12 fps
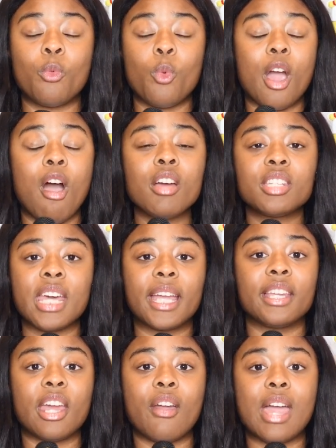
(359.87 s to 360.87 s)
where our
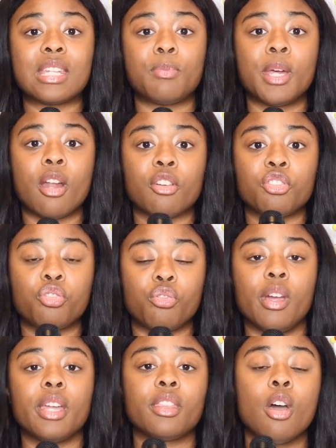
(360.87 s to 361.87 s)
secondary has been our
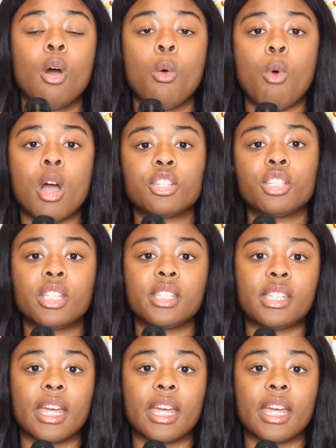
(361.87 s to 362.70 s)
strength, Washington